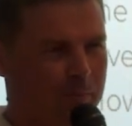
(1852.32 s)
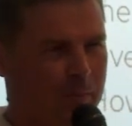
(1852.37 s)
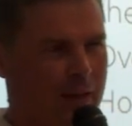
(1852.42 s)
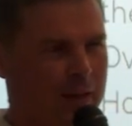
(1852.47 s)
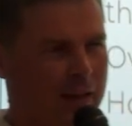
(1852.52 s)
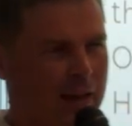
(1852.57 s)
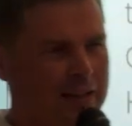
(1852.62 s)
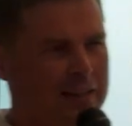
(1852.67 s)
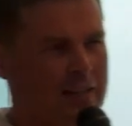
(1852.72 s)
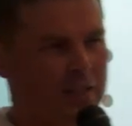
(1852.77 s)

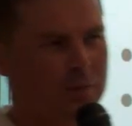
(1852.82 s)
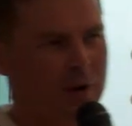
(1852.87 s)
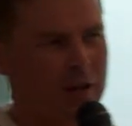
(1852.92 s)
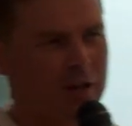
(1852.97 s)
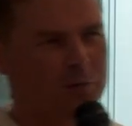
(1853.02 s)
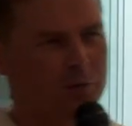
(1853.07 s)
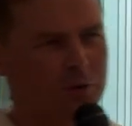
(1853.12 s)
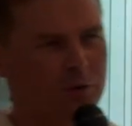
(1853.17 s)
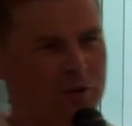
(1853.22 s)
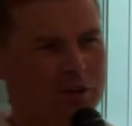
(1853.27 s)
yes, it's my
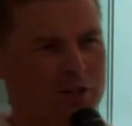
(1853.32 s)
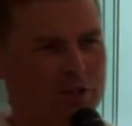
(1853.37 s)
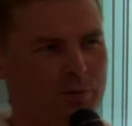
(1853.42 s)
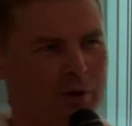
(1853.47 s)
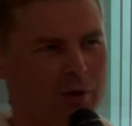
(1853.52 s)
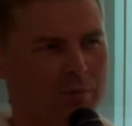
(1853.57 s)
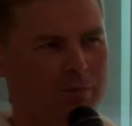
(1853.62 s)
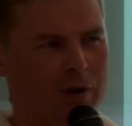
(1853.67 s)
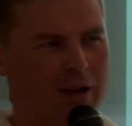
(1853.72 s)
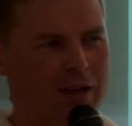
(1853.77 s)
experience,
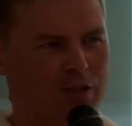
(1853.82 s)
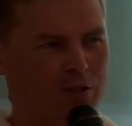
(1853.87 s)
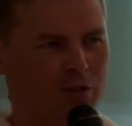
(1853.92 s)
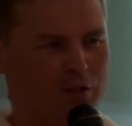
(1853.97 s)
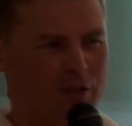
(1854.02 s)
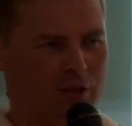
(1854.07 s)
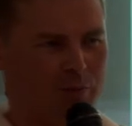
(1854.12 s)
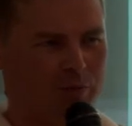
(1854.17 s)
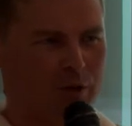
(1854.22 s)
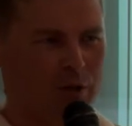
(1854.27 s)
but based on
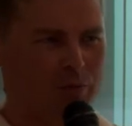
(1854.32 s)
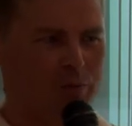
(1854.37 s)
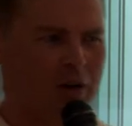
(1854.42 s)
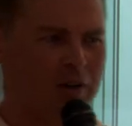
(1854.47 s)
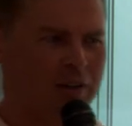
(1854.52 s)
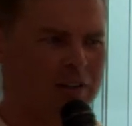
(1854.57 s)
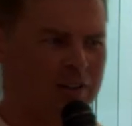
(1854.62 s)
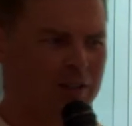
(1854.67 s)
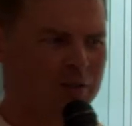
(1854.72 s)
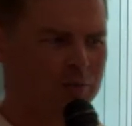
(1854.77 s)
some best
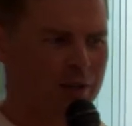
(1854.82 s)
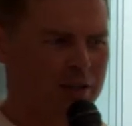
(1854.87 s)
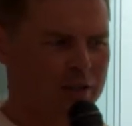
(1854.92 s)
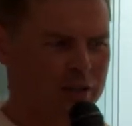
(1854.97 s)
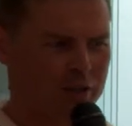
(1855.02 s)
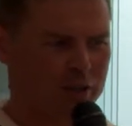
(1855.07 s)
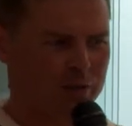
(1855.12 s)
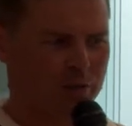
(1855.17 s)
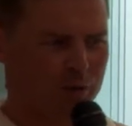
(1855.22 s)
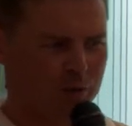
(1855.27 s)
practices, based
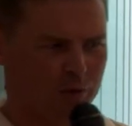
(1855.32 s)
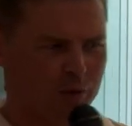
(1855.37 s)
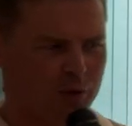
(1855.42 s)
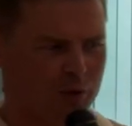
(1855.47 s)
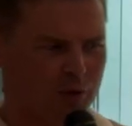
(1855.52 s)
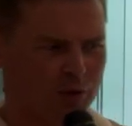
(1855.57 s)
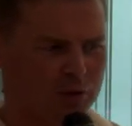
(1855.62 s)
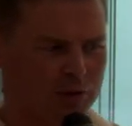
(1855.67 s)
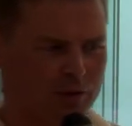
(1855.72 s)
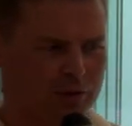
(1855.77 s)

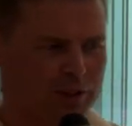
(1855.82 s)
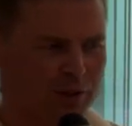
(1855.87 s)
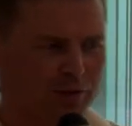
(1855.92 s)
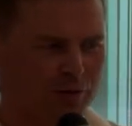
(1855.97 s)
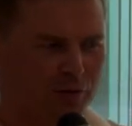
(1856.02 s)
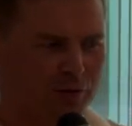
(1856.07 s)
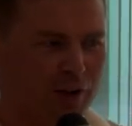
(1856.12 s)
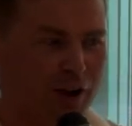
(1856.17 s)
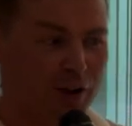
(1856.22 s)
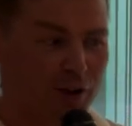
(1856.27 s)
on
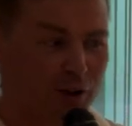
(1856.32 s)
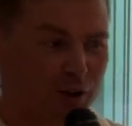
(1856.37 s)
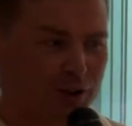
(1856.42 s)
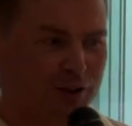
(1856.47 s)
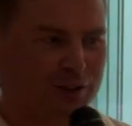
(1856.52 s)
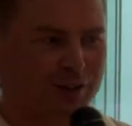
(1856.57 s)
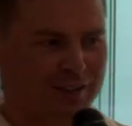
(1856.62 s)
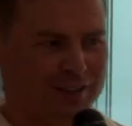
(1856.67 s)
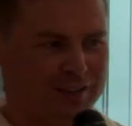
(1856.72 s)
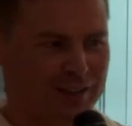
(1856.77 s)
some
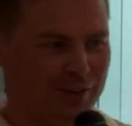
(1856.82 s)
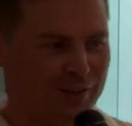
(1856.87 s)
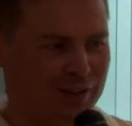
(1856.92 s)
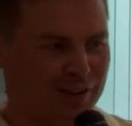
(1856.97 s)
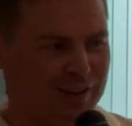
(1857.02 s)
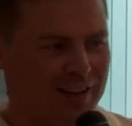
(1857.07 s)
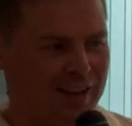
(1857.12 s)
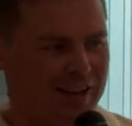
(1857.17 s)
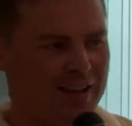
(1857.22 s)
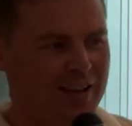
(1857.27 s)
failures and stuff
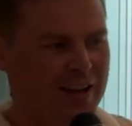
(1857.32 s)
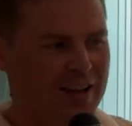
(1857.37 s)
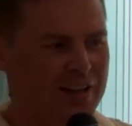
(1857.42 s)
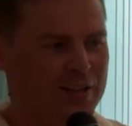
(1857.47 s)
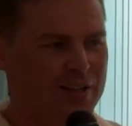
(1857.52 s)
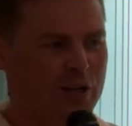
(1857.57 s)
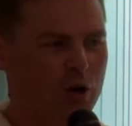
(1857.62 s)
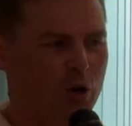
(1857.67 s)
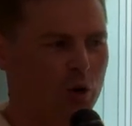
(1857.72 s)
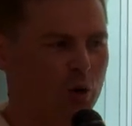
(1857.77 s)
like that.
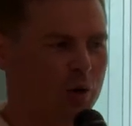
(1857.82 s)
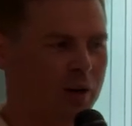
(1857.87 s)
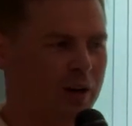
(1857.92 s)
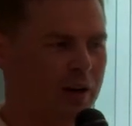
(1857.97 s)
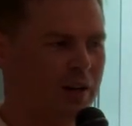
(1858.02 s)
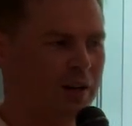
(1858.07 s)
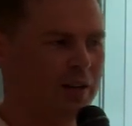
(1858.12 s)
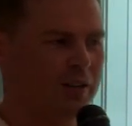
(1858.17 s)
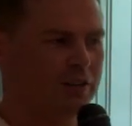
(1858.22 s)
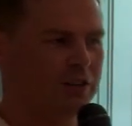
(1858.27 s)

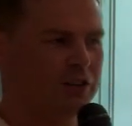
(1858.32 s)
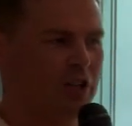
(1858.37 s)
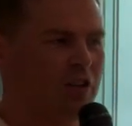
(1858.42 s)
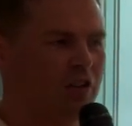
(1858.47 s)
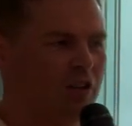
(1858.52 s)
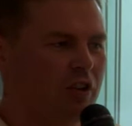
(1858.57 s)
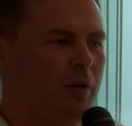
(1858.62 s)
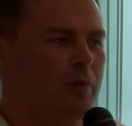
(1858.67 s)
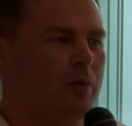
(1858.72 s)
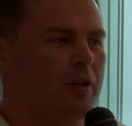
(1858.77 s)
So
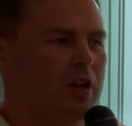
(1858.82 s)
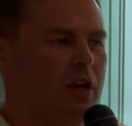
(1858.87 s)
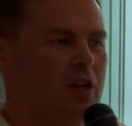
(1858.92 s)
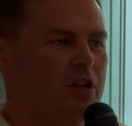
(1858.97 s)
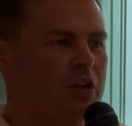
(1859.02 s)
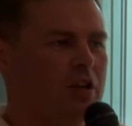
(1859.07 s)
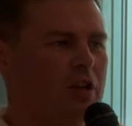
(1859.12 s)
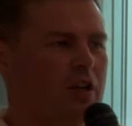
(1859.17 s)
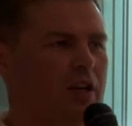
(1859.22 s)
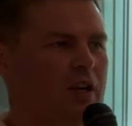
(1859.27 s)
general
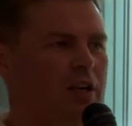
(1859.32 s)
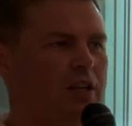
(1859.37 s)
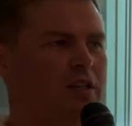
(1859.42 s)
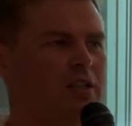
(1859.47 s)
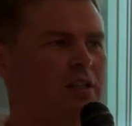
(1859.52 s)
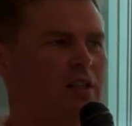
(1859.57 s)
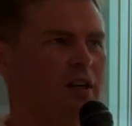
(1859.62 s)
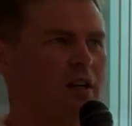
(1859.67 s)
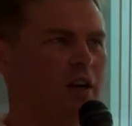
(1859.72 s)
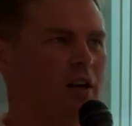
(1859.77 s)
recommendation is